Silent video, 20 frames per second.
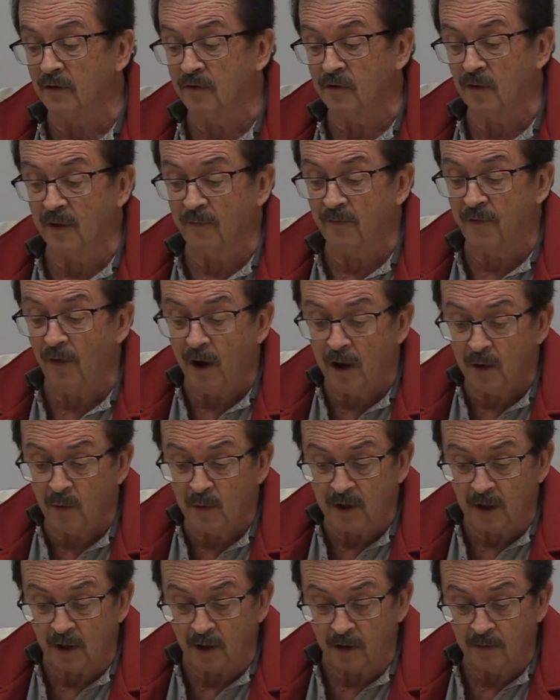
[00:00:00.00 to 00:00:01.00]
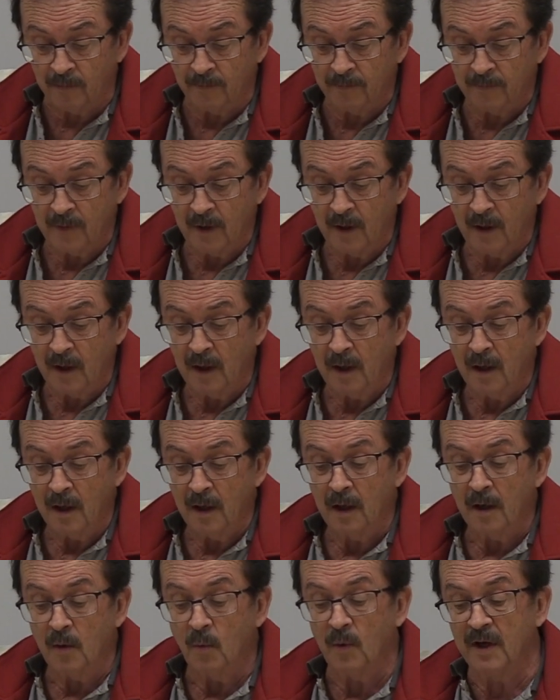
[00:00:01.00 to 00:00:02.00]
So the following year
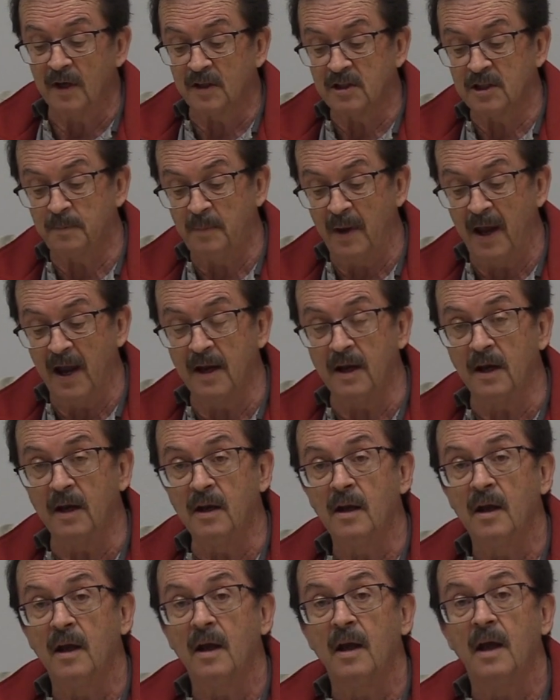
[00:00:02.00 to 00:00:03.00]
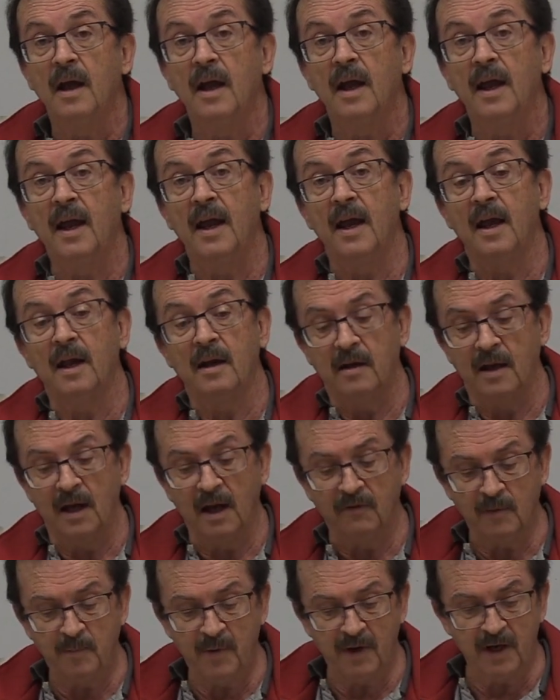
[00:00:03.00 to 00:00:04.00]
we expanded and
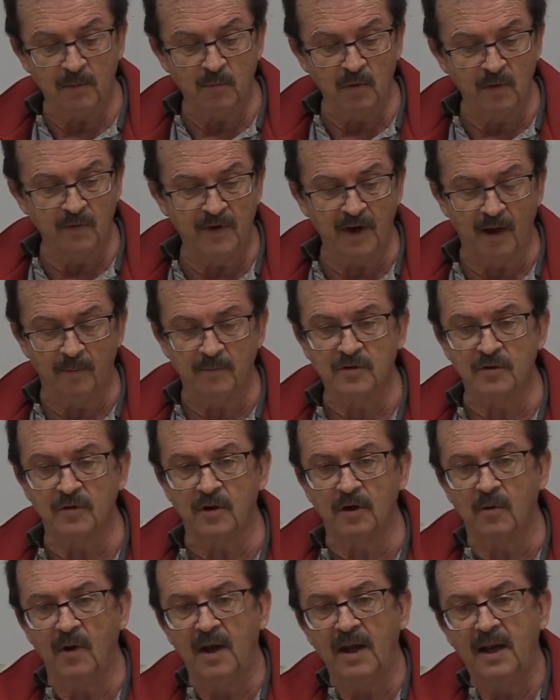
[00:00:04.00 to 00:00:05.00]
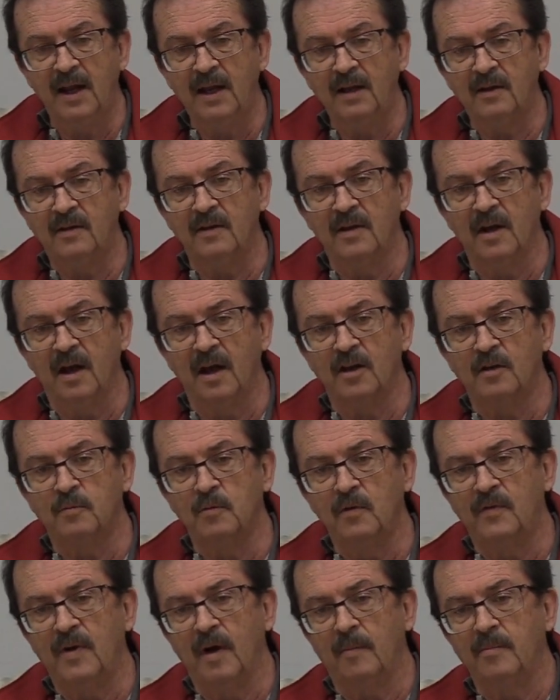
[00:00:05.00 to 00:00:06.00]
everybody moved up. So the grade 8 and 9s
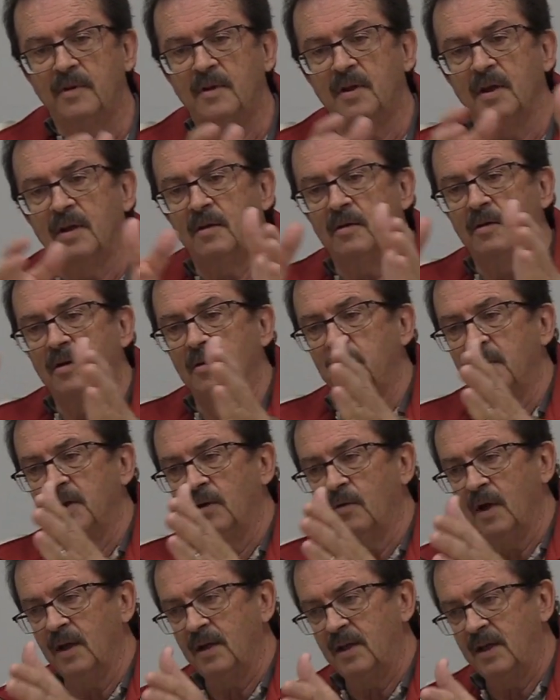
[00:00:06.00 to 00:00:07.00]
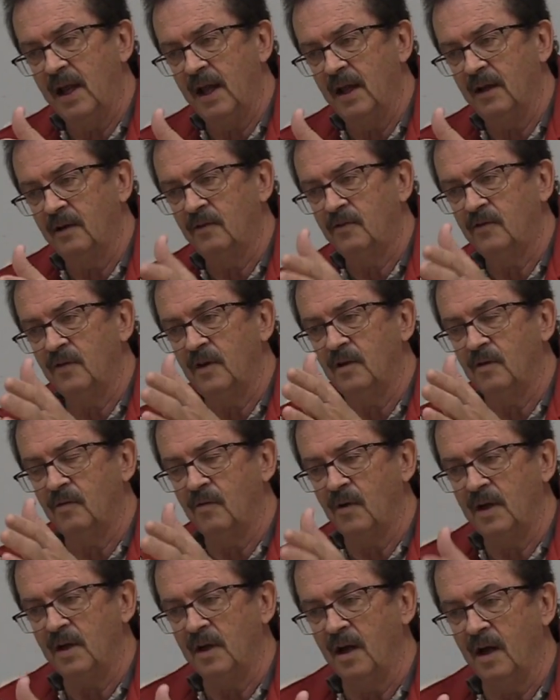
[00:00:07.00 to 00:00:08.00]
moved up to be grade 10s and
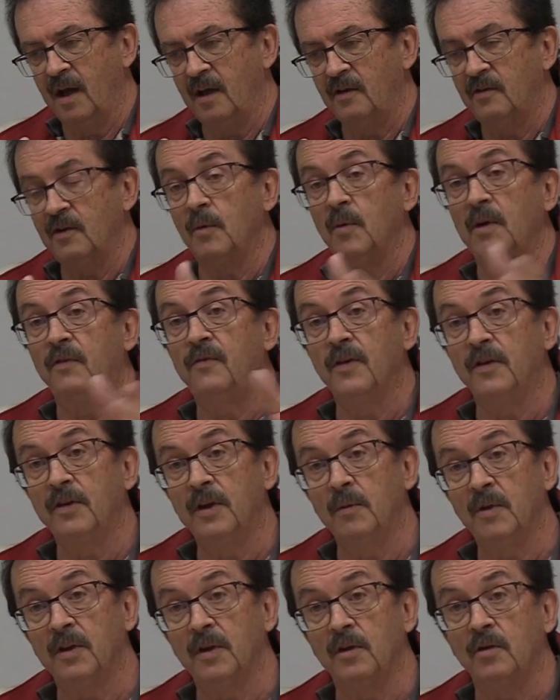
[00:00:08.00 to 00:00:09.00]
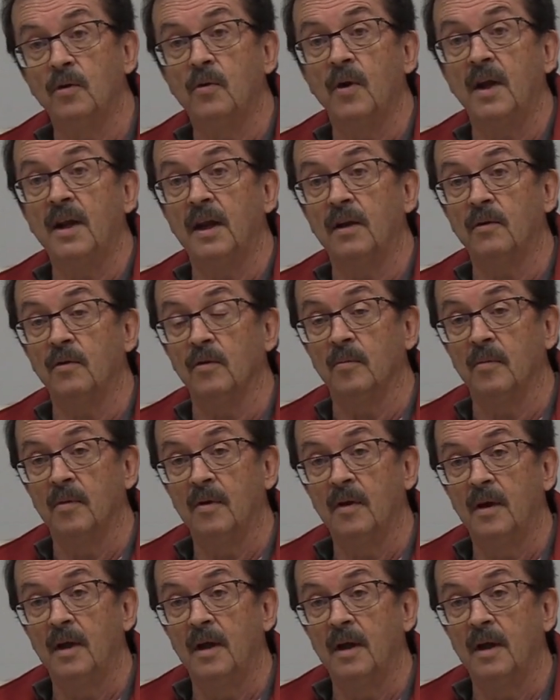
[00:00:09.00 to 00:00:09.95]
grade 9s, and we filled in with a new grade 8 group.